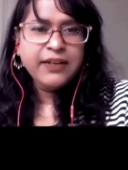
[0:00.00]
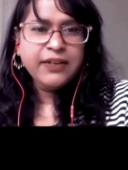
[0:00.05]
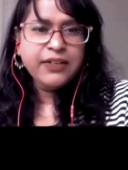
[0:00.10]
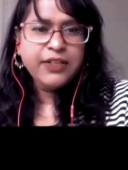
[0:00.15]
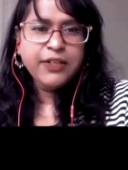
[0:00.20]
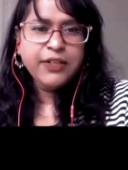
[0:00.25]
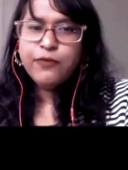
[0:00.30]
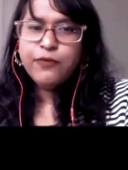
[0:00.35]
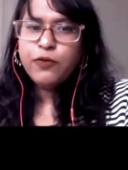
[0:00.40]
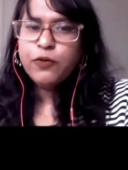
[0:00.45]

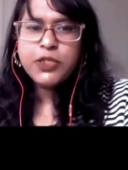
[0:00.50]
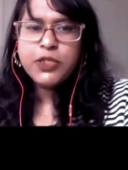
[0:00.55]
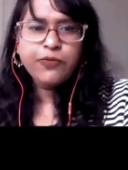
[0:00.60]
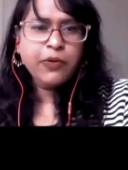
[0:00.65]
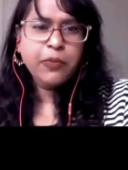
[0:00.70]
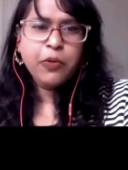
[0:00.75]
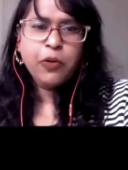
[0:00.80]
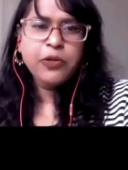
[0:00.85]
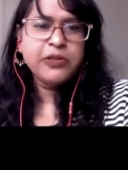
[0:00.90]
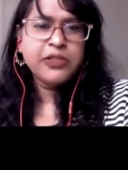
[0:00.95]
divorced
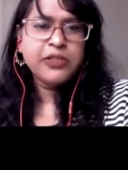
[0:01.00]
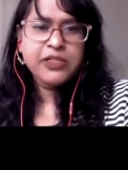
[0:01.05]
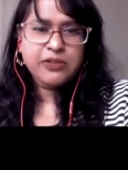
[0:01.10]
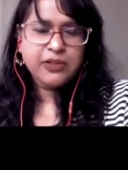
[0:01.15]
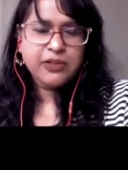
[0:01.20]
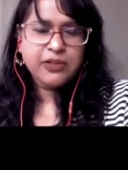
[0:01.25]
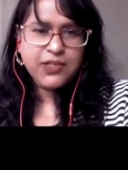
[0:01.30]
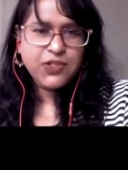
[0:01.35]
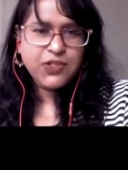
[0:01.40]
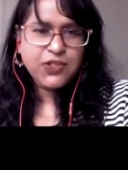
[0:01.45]
from all these
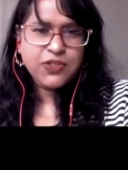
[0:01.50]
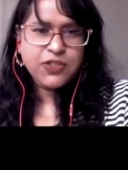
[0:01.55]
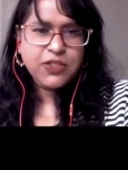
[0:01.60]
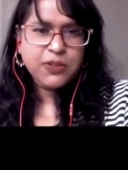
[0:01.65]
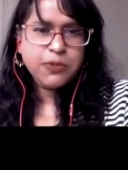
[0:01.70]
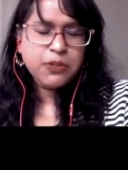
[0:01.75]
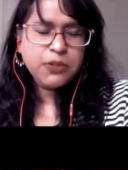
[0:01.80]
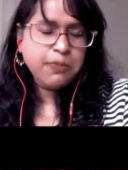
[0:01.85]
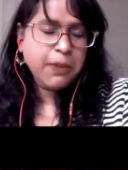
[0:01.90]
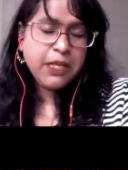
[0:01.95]

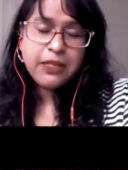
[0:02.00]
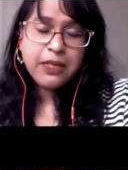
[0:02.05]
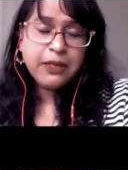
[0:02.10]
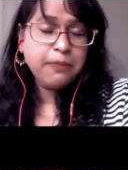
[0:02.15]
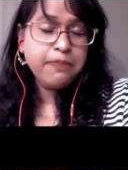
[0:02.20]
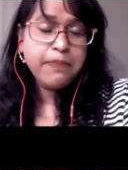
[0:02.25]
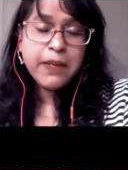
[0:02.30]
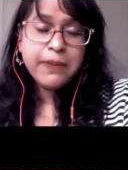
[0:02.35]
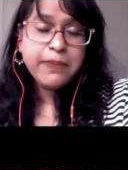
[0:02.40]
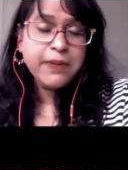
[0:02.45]
relationships. It
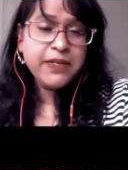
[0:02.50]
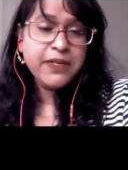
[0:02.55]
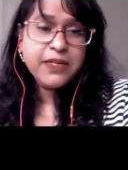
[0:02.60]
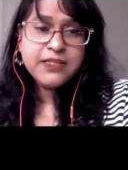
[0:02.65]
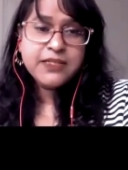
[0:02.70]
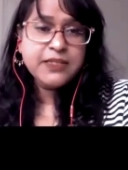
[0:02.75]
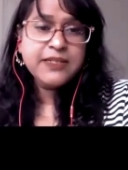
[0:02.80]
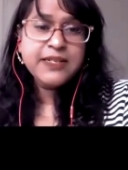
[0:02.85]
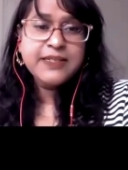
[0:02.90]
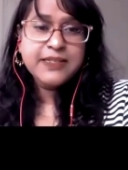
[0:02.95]
maybe
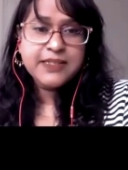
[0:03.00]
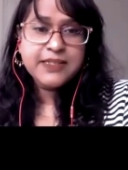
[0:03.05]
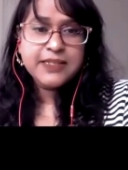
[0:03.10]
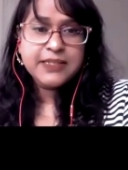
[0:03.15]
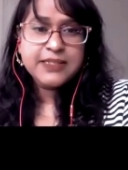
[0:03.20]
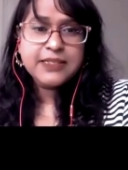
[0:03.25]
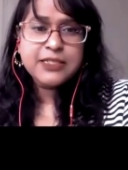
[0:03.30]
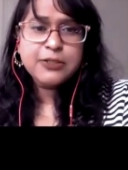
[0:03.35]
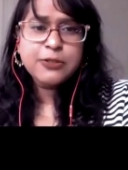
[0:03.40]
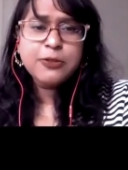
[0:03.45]
doesn't
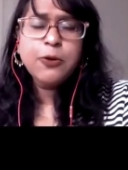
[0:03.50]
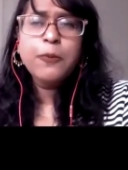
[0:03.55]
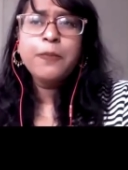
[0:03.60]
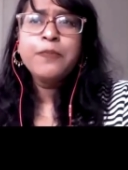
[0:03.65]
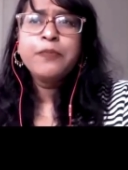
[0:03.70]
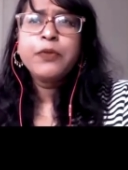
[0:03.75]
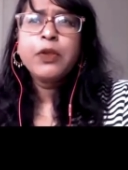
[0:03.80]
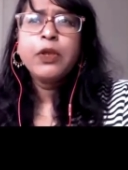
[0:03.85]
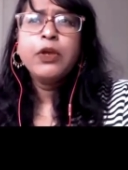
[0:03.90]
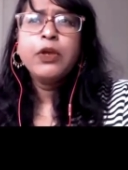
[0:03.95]
exist. So,
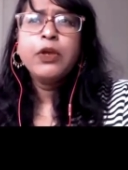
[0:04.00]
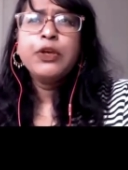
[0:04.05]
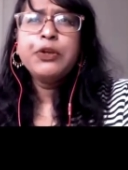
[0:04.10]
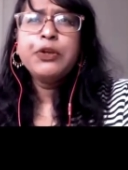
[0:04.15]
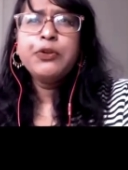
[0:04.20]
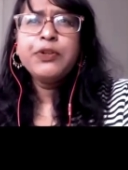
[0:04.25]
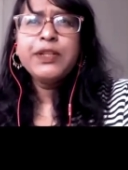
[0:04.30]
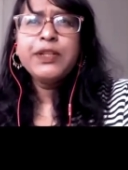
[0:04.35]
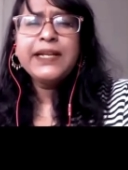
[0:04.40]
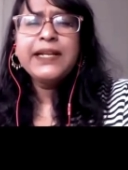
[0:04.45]
you
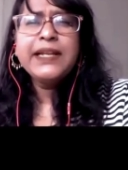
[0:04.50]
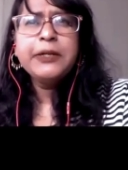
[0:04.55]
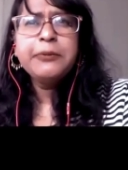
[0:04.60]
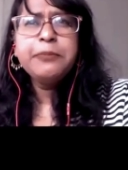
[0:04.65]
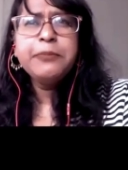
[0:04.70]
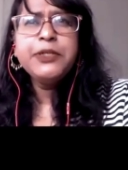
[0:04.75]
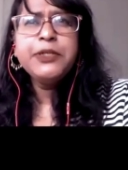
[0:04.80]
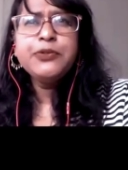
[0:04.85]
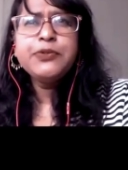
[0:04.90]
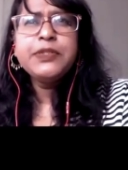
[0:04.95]
know, that led
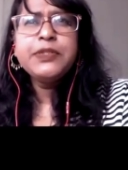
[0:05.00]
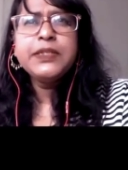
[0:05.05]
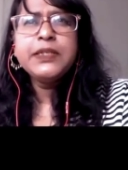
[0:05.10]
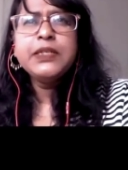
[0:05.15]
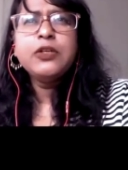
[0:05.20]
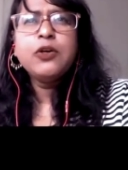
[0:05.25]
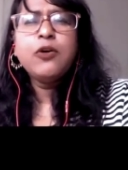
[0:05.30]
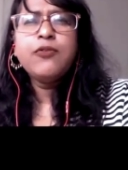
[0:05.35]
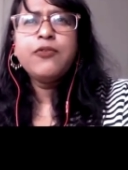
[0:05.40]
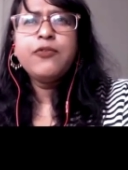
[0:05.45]
me to
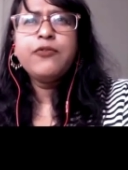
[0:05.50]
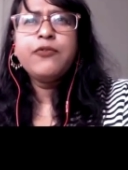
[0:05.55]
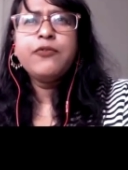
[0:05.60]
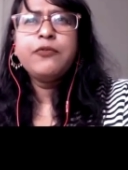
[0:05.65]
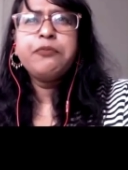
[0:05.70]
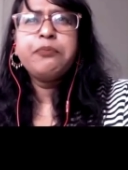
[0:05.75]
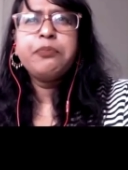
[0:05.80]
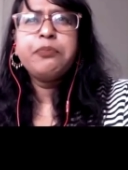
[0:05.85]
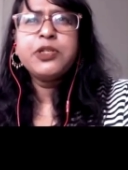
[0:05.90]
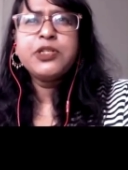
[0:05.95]
think of
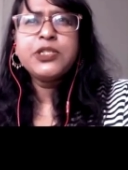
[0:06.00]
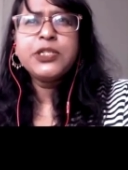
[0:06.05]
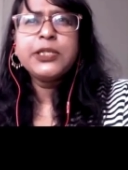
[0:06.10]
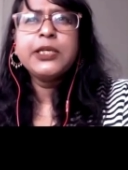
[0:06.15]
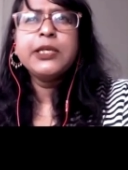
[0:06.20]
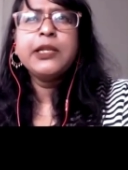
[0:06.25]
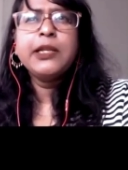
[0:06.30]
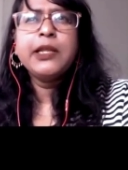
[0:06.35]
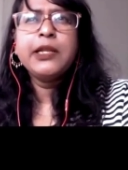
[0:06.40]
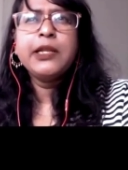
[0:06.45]

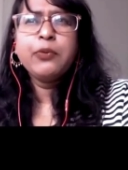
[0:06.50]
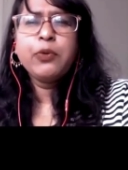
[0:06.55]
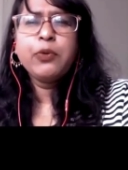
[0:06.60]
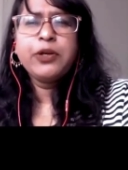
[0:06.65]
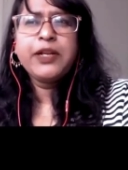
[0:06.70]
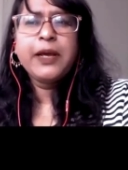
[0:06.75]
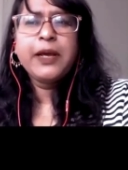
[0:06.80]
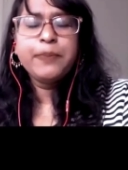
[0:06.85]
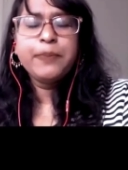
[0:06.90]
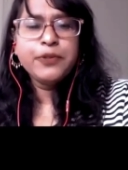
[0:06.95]
particularly what
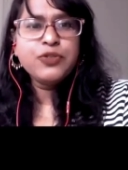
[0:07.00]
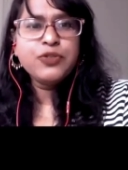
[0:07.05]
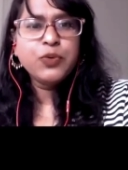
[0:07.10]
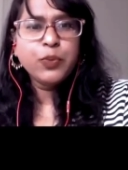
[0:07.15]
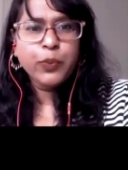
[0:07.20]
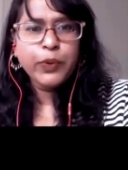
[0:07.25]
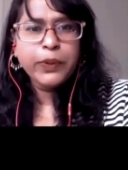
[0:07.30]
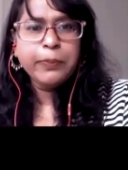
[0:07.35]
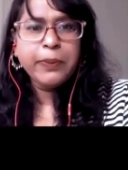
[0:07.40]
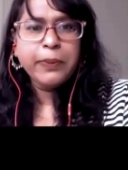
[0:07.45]
happens to
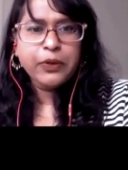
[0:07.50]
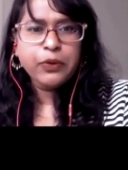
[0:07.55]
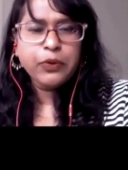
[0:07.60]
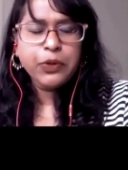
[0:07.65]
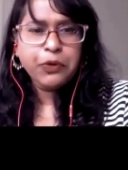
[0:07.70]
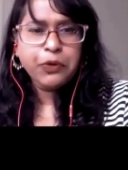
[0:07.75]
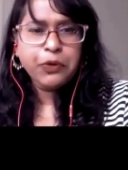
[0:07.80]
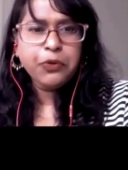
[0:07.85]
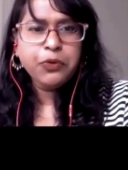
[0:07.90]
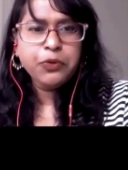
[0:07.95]
women,
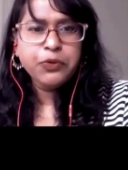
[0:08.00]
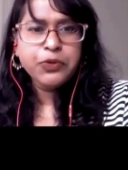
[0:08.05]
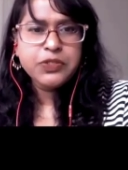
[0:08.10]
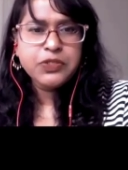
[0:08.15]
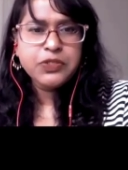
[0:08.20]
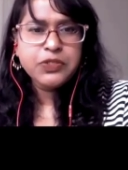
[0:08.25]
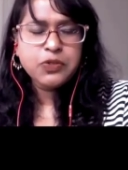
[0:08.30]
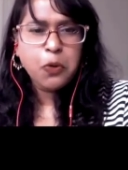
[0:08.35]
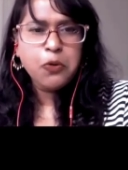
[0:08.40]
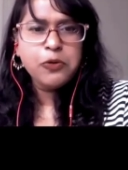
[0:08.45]
you know,
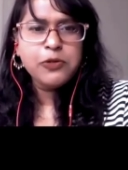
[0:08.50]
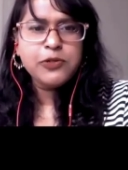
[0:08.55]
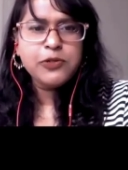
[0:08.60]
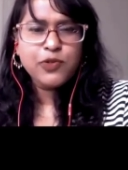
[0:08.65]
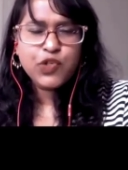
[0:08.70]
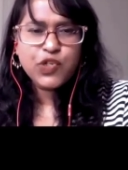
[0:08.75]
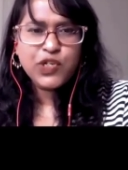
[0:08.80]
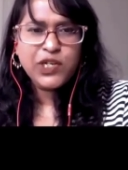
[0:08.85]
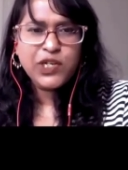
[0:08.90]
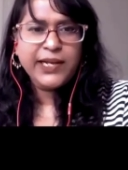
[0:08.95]
whose whole
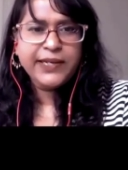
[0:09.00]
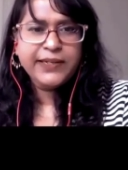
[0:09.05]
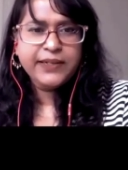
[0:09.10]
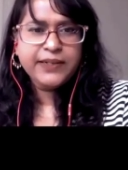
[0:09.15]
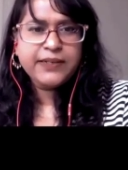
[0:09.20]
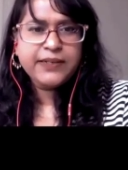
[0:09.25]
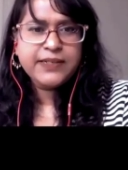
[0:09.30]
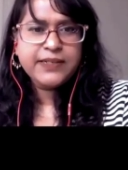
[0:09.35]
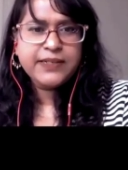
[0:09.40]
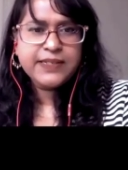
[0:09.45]
social
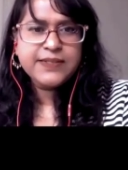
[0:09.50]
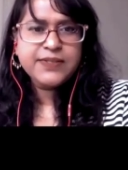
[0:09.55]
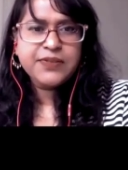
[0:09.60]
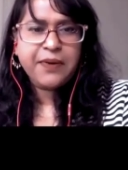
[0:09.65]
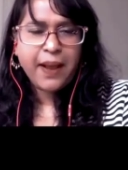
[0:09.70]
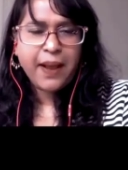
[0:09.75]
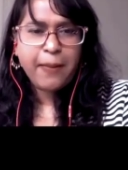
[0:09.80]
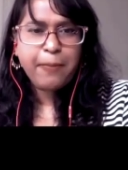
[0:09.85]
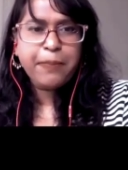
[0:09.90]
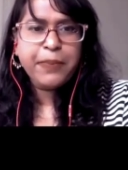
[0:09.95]
identity is
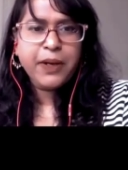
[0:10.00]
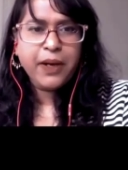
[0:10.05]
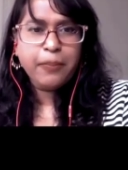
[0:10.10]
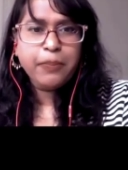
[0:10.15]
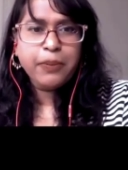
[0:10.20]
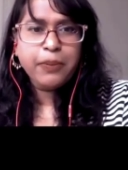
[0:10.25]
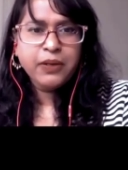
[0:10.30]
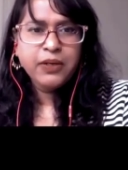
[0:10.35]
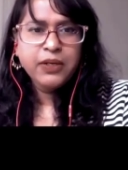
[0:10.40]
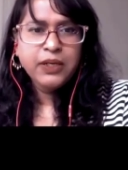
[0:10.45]
wrapped up